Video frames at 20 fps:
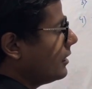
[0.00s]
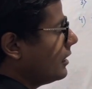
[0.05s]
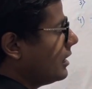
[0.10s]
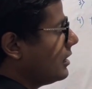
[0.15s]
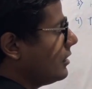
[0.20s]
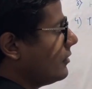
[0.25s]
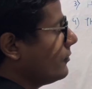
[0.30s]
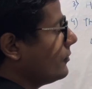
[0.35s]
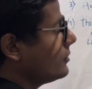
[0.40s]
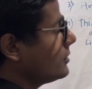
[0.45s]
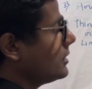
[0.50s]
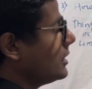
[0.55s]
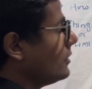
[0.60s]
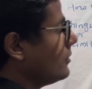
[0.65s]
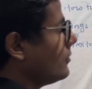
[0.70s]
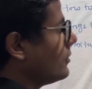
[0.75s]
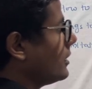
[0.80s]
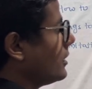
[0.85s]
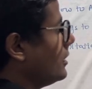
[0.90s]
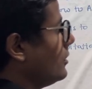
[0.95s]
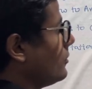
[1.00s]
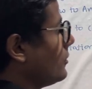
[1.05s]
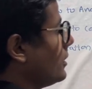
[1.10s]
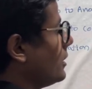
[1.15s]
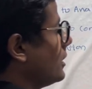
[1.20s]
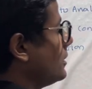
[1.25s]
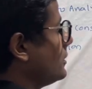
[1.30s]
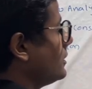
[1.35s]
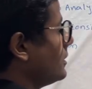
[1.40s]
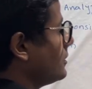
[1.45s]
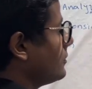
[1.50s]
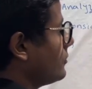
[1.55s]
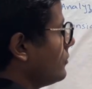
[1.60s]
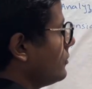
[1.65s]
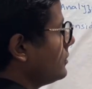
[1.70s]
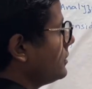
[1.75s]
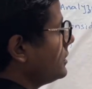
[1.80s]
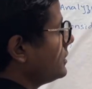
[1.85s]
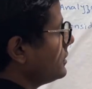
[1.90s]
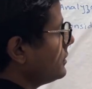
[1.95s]
And if you think, okay, looking at that,
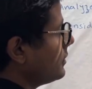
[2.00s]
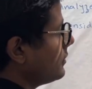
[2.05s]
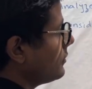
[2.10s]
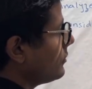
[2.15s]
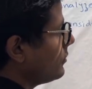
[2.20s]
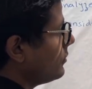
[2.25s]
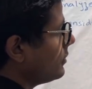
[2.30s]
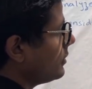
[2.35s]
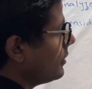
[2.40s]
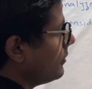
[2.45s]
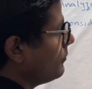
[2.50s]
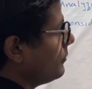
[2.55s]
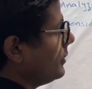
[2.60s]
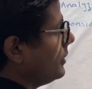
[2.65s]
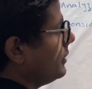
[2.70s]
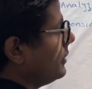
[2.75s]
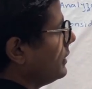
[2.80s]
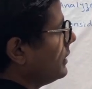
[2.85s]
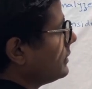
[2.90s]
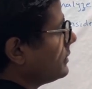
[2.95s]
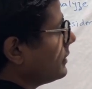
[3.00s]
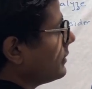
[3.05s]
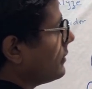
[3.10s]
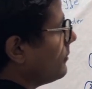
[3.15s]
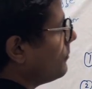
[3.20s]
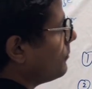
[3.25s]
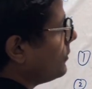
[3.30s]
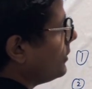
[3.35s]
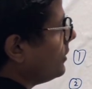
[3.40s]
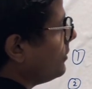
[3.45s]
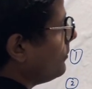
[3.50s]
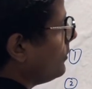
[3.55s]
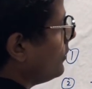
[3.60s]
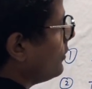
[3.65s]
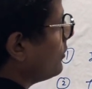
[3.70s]
oh, this is a good company, let's say company B